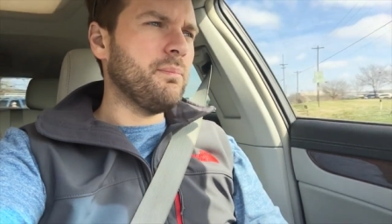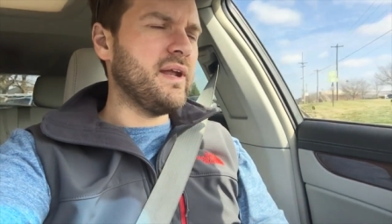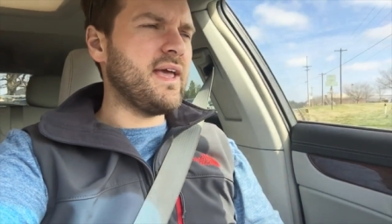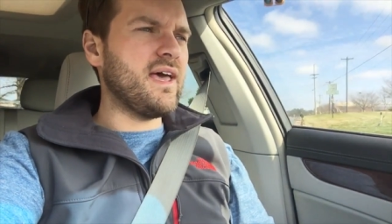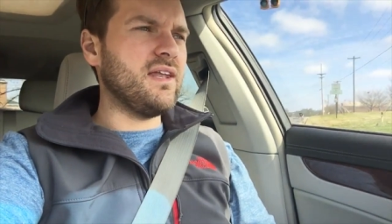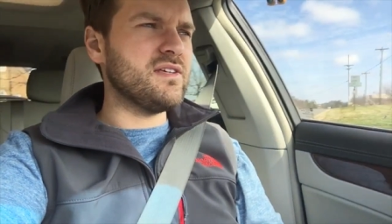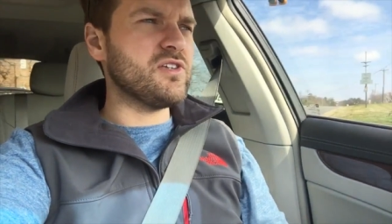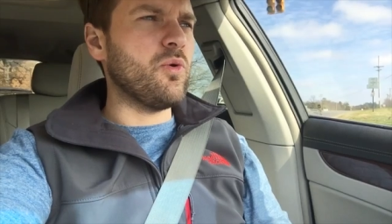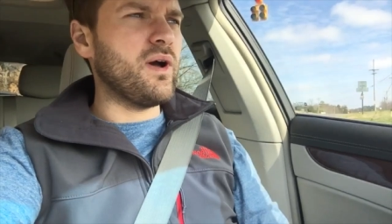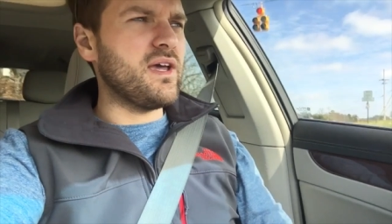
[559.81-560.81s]
but again,
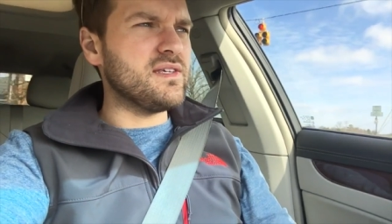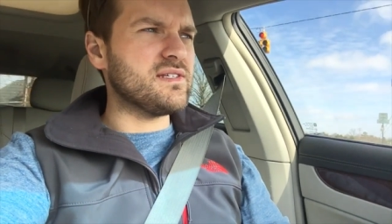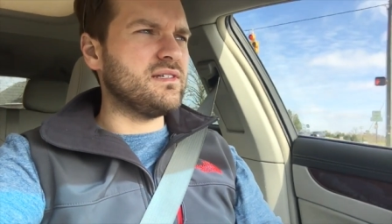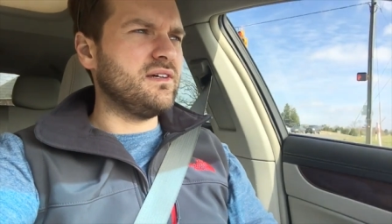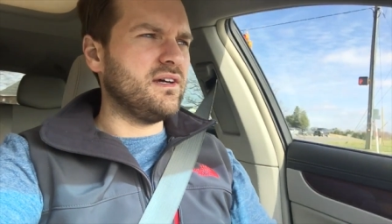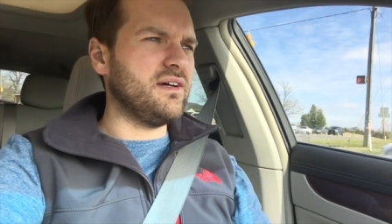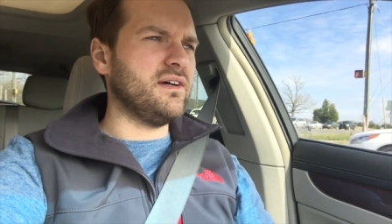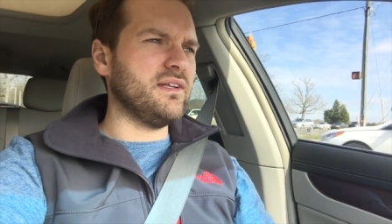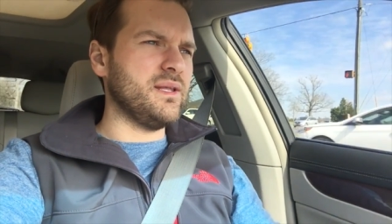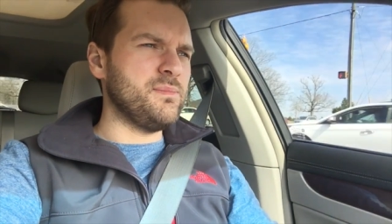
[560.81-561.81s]
as always,
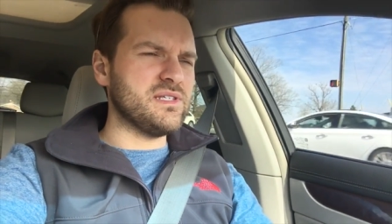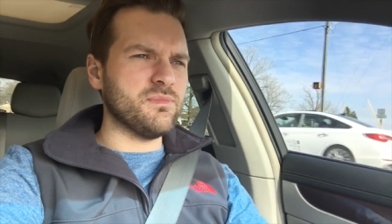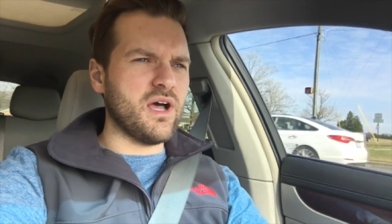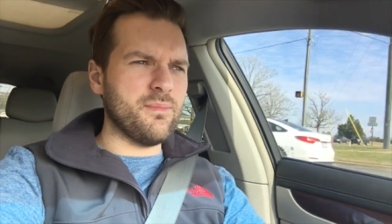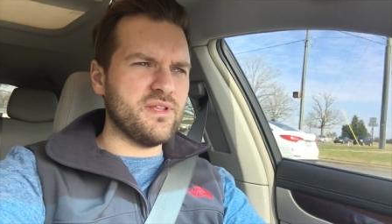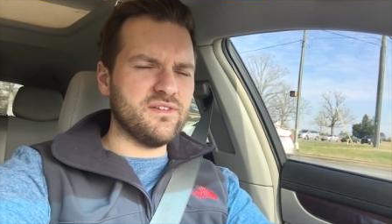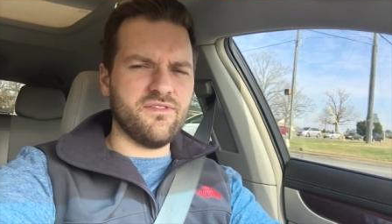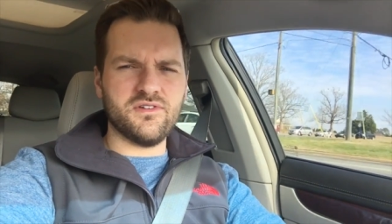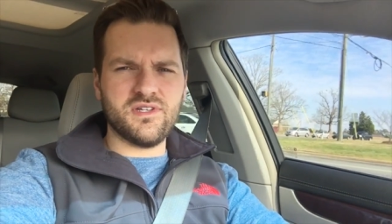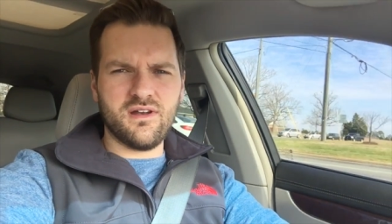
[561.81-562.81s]
uh, leave me some comments
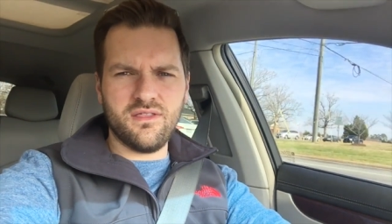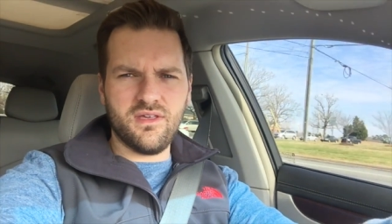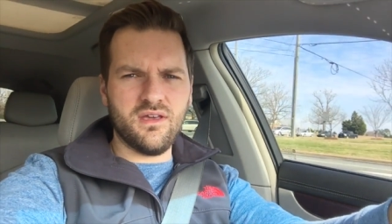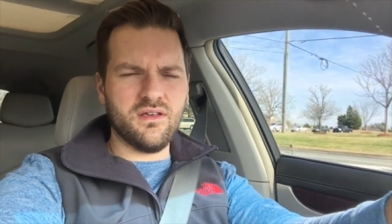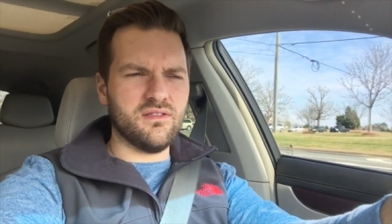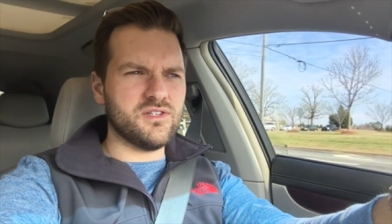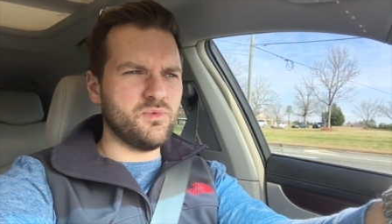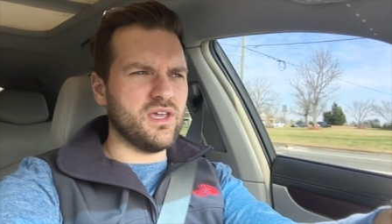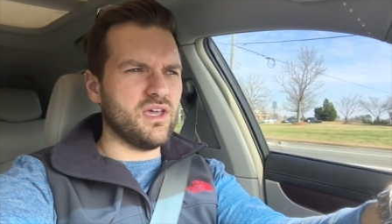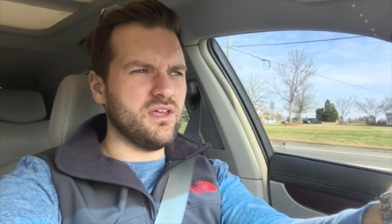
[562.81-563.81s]
if there's anything this
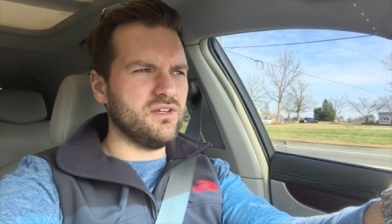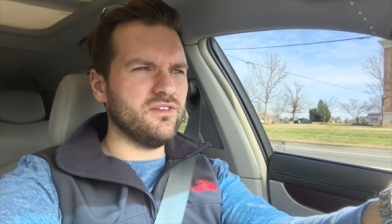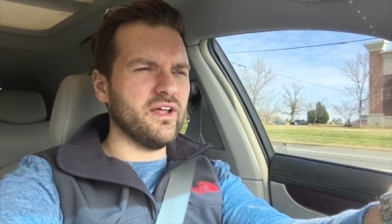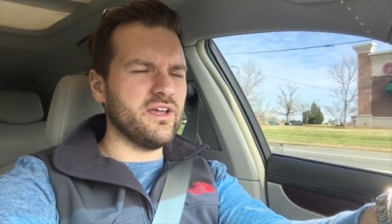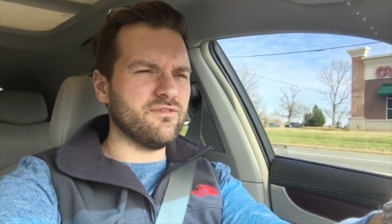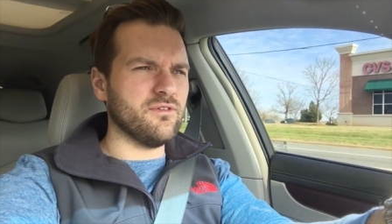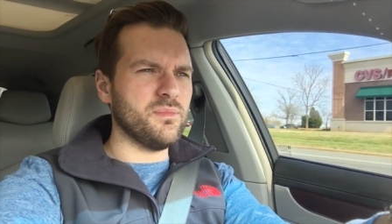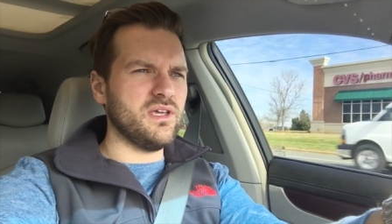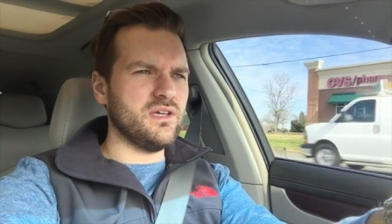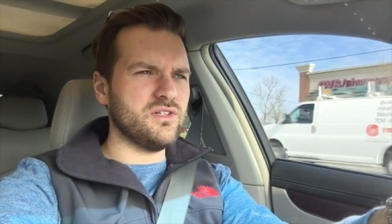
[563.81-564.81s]
weekend you'd like for
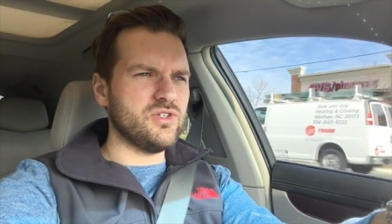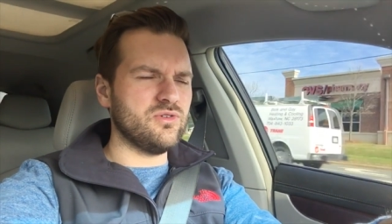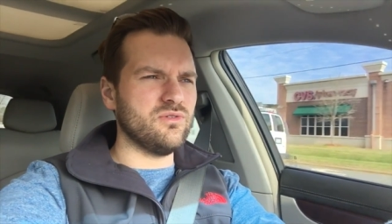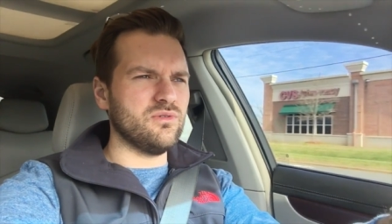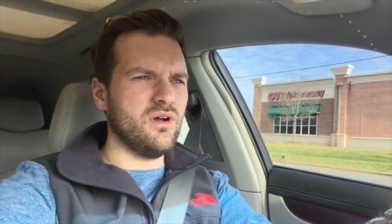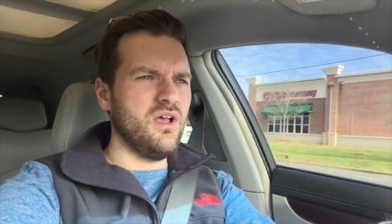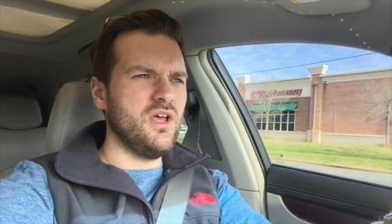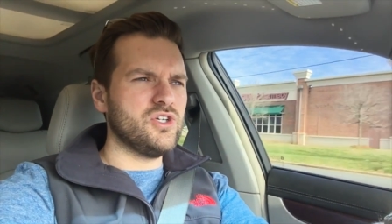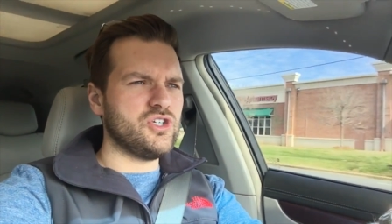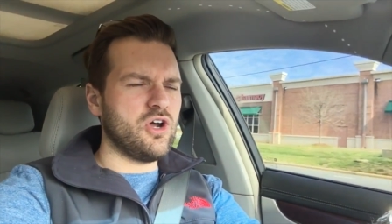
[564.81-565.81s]
me to
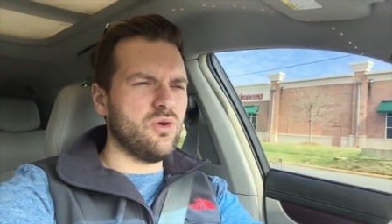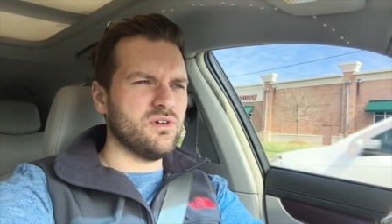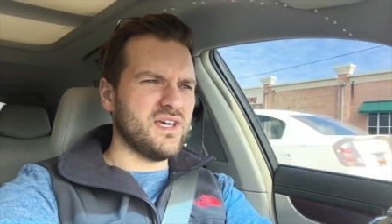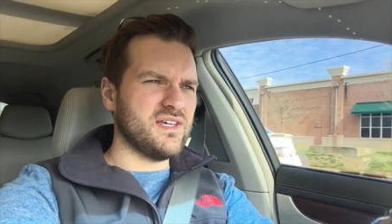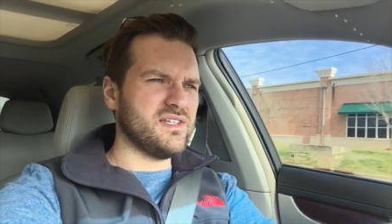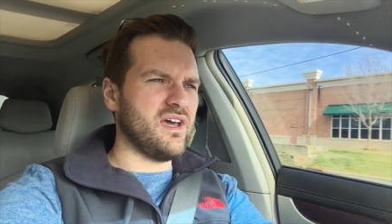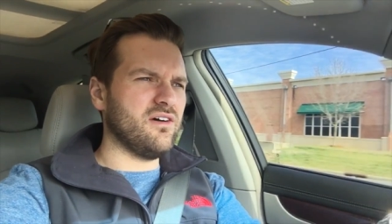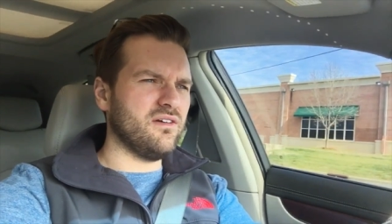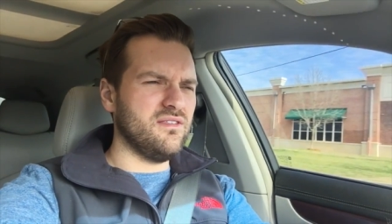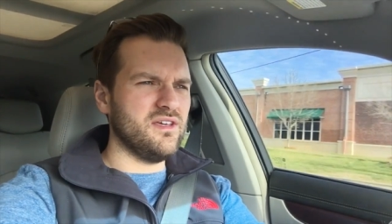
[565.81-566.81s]
show or test
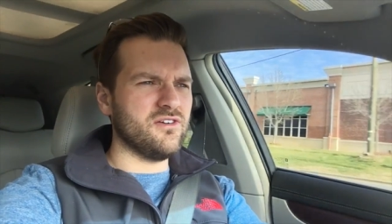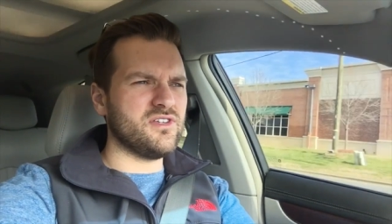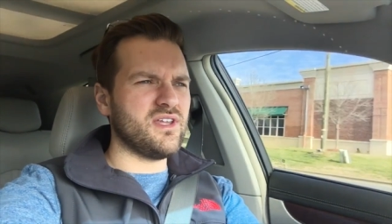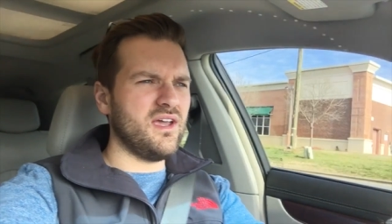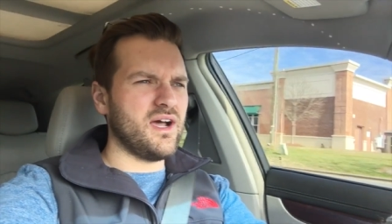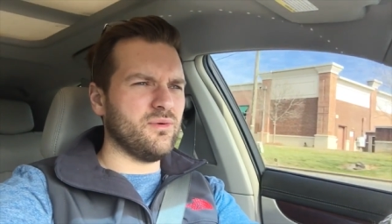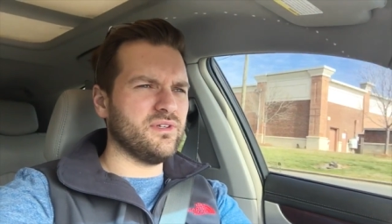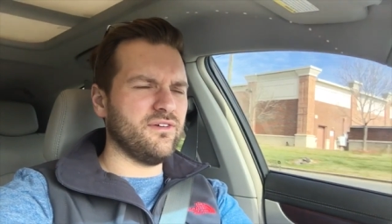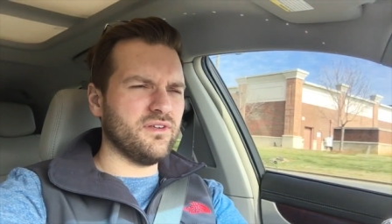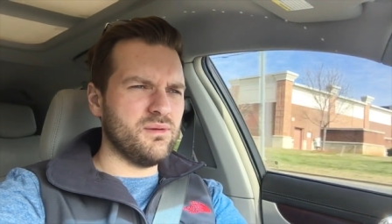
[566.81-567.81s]
out in the interstate. I will
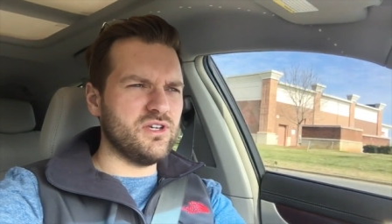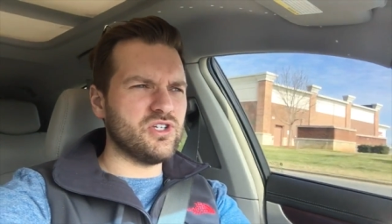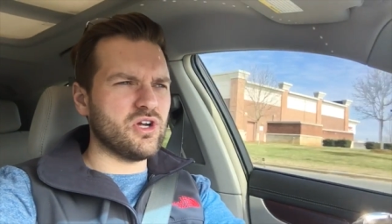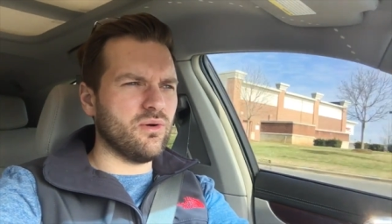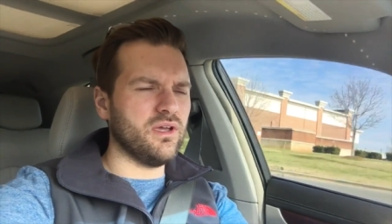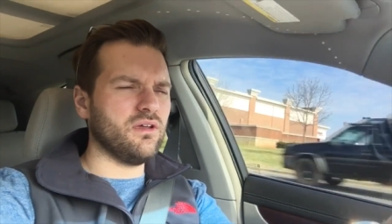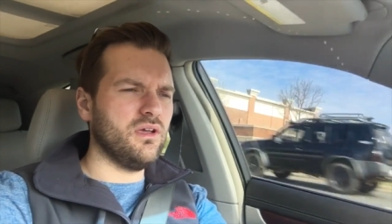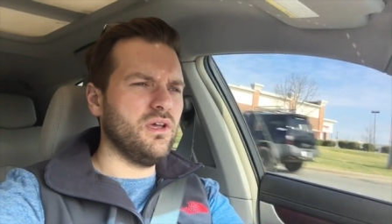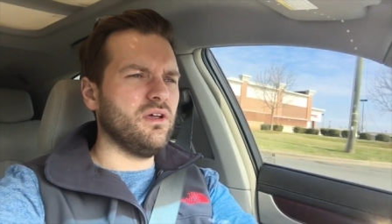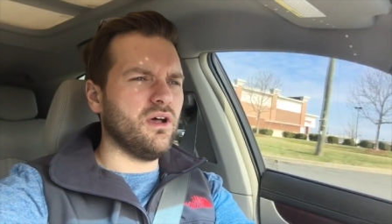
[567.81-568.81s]
definitely be showing
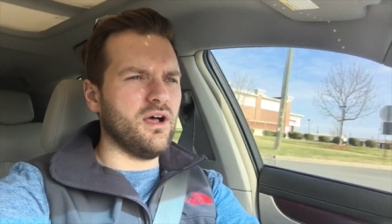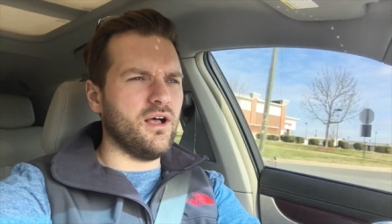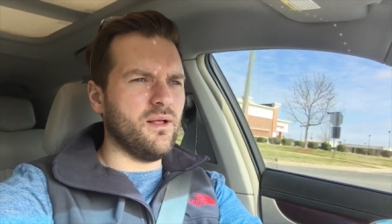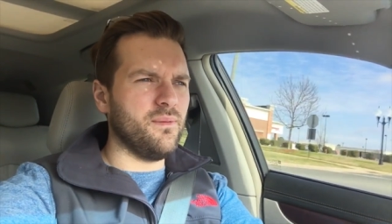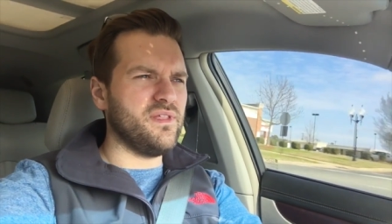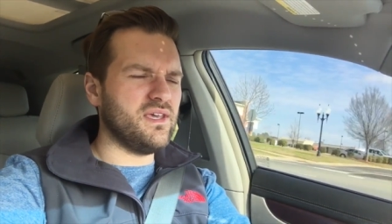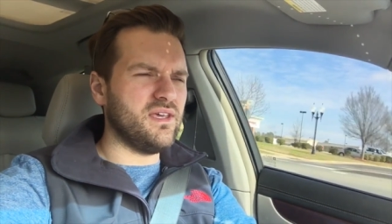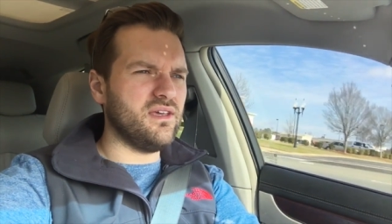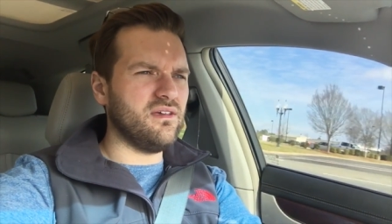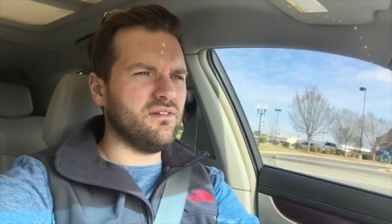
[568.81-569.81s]
um,
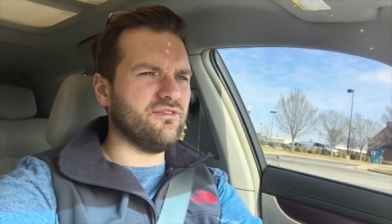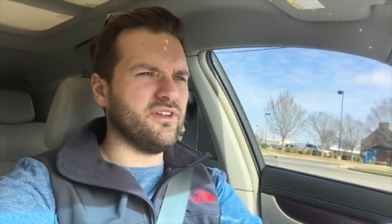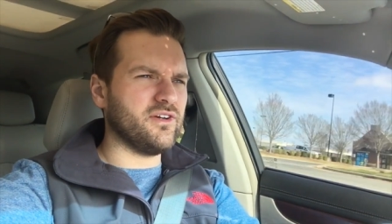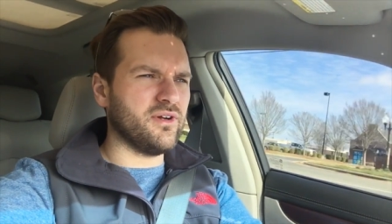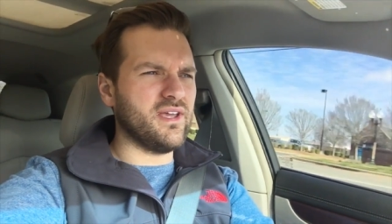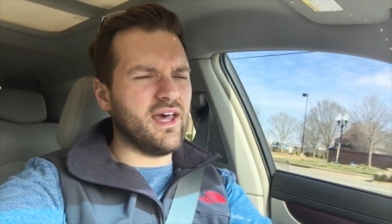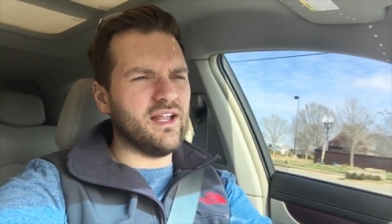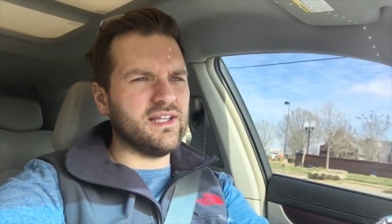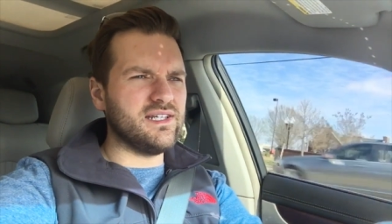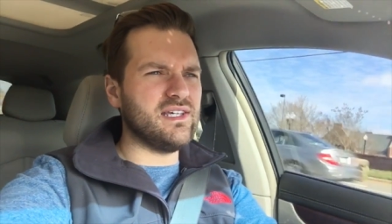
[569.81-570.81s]
the flickering
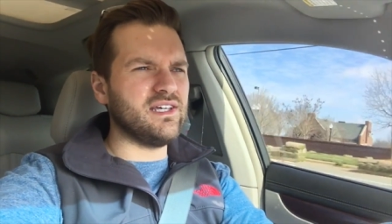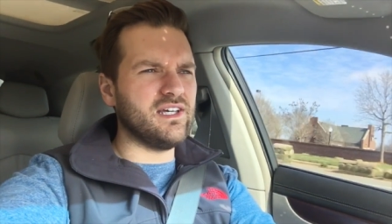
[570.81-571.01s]
LED